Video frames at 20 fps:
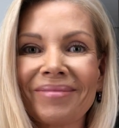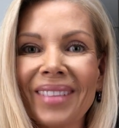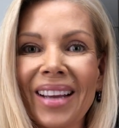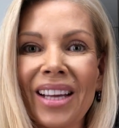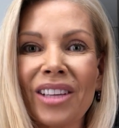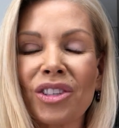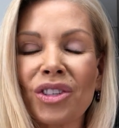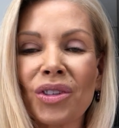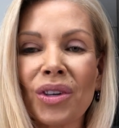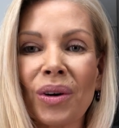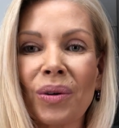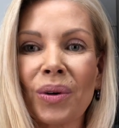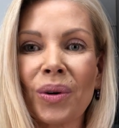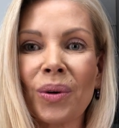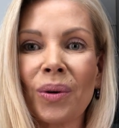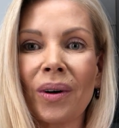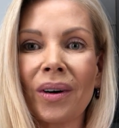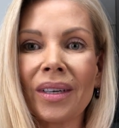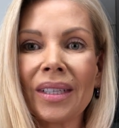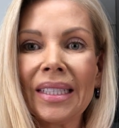It's so
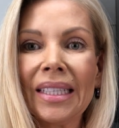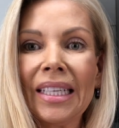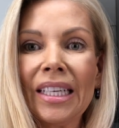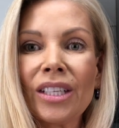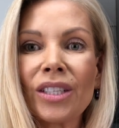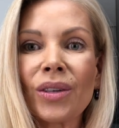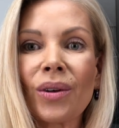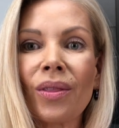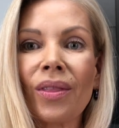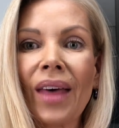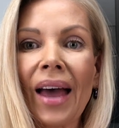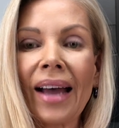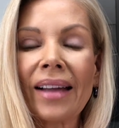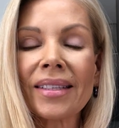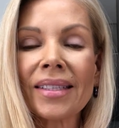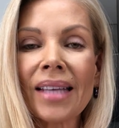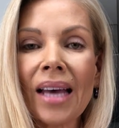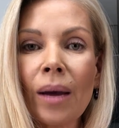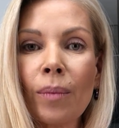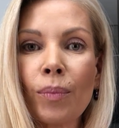cool. So
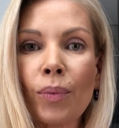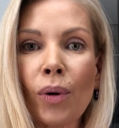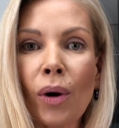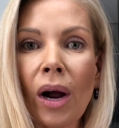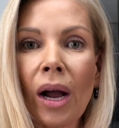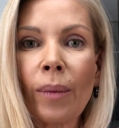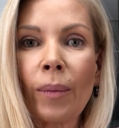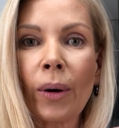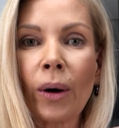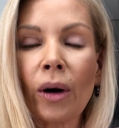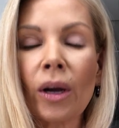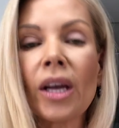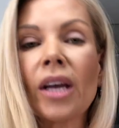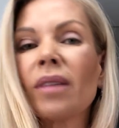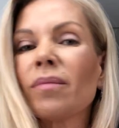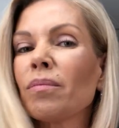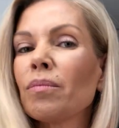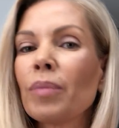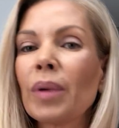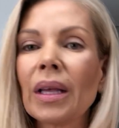that's that primer.
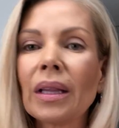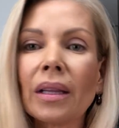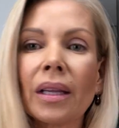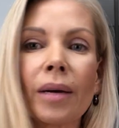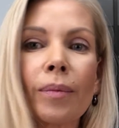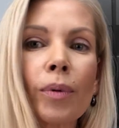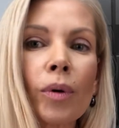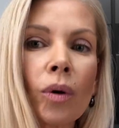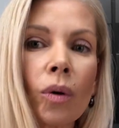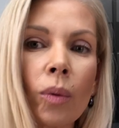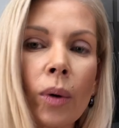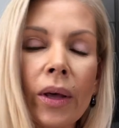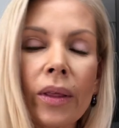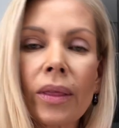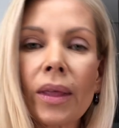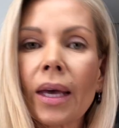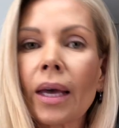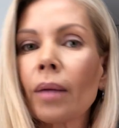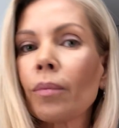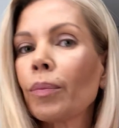Be liberal
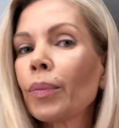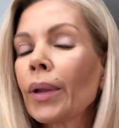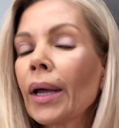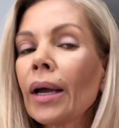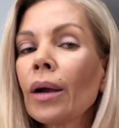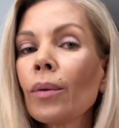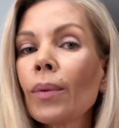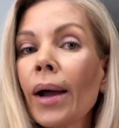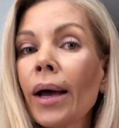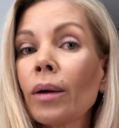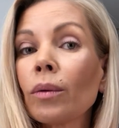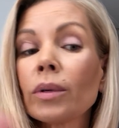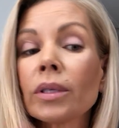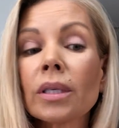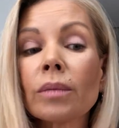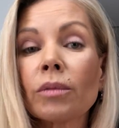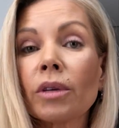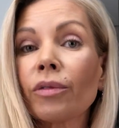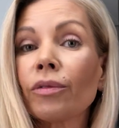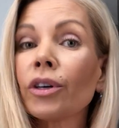with it. Play around with
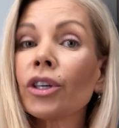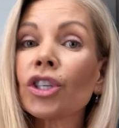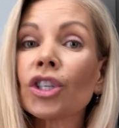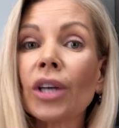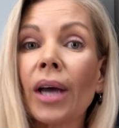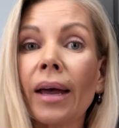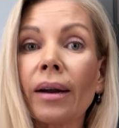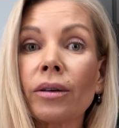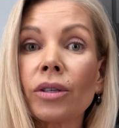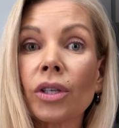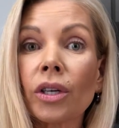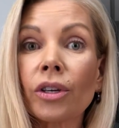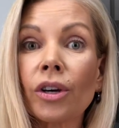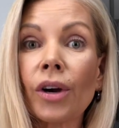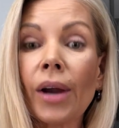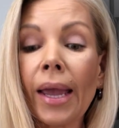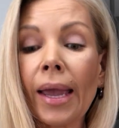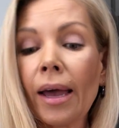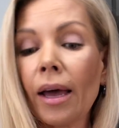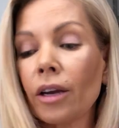some different shadows on
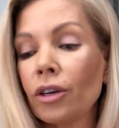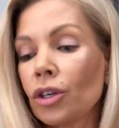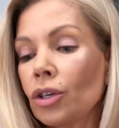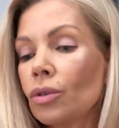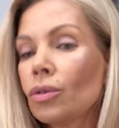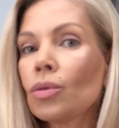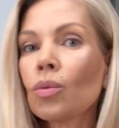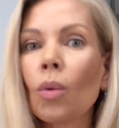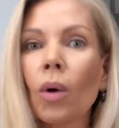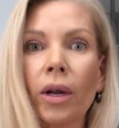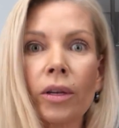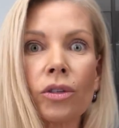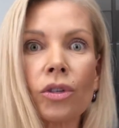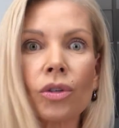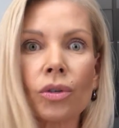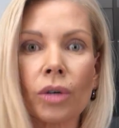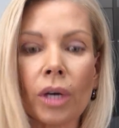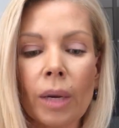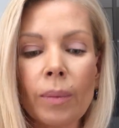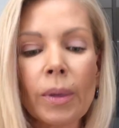your hand. Use one
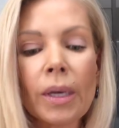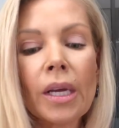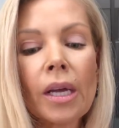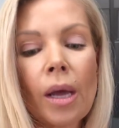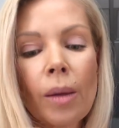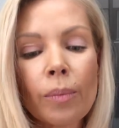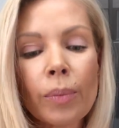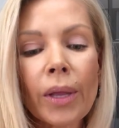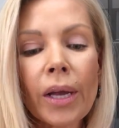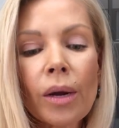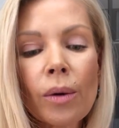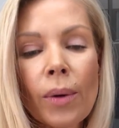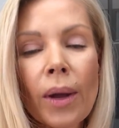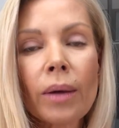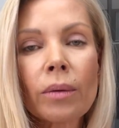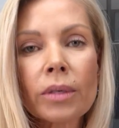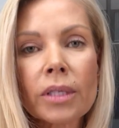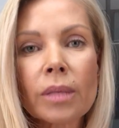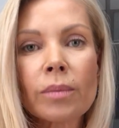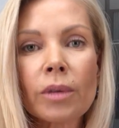strip. Play
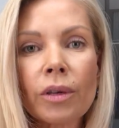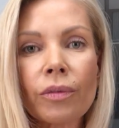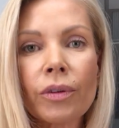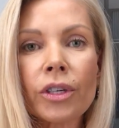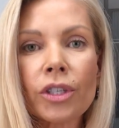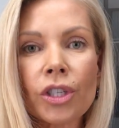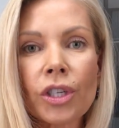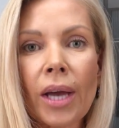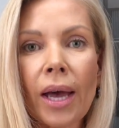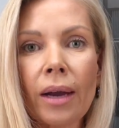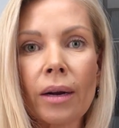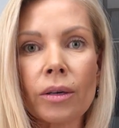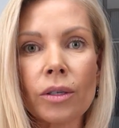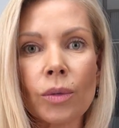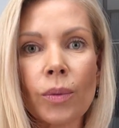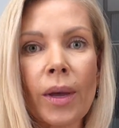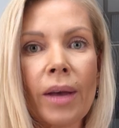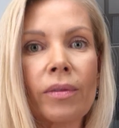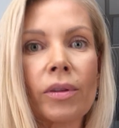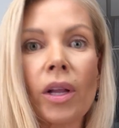around with some different
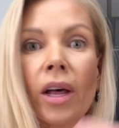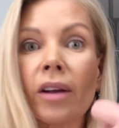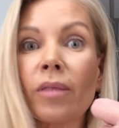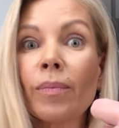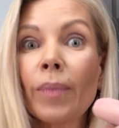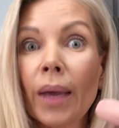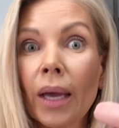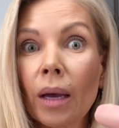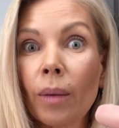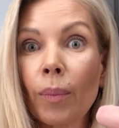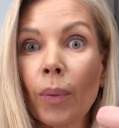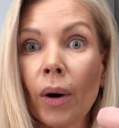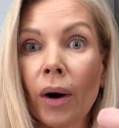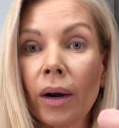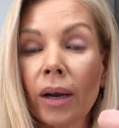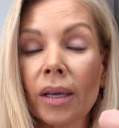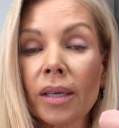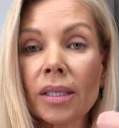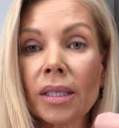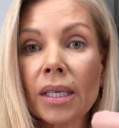shadows. We have a lot of makeup
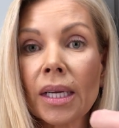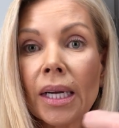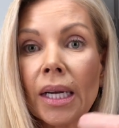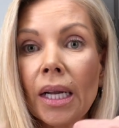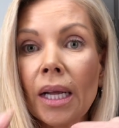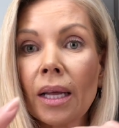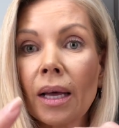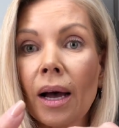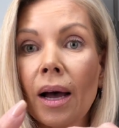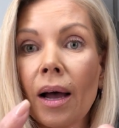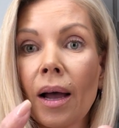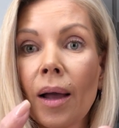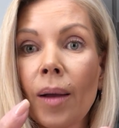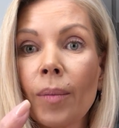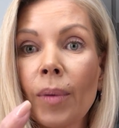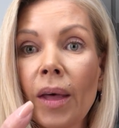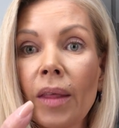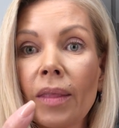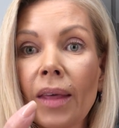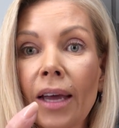artists
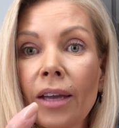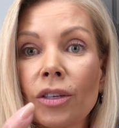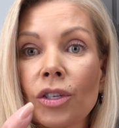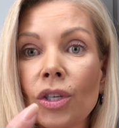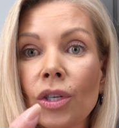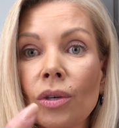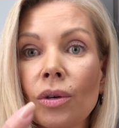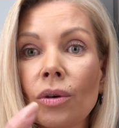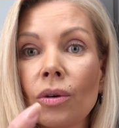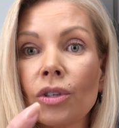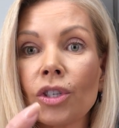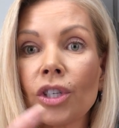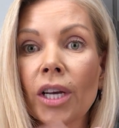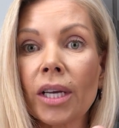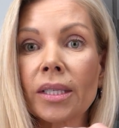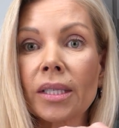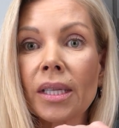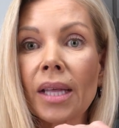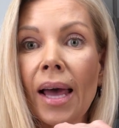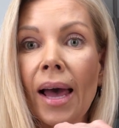that do
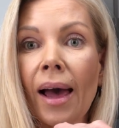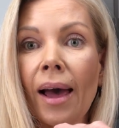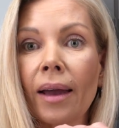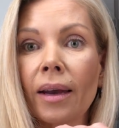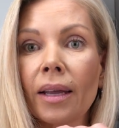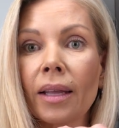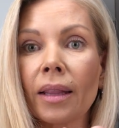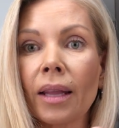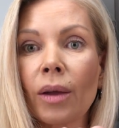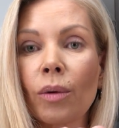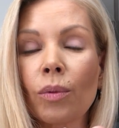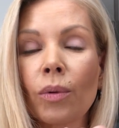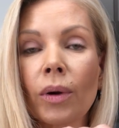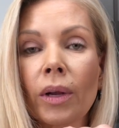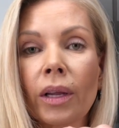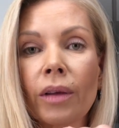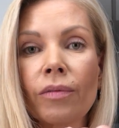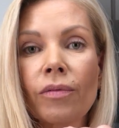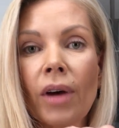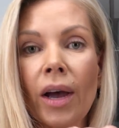just that, and they
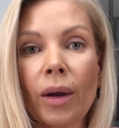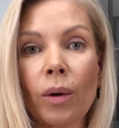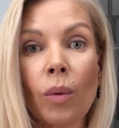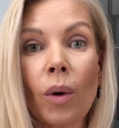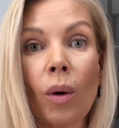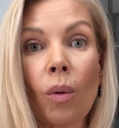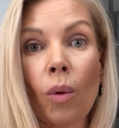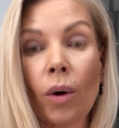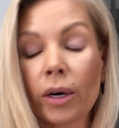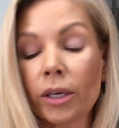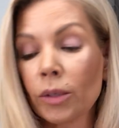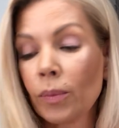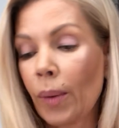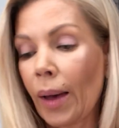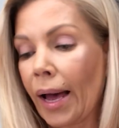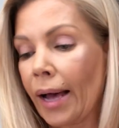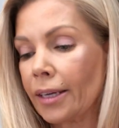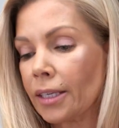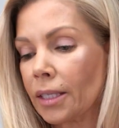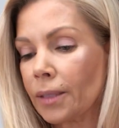really find what works
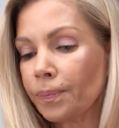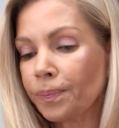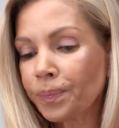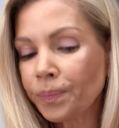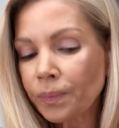best.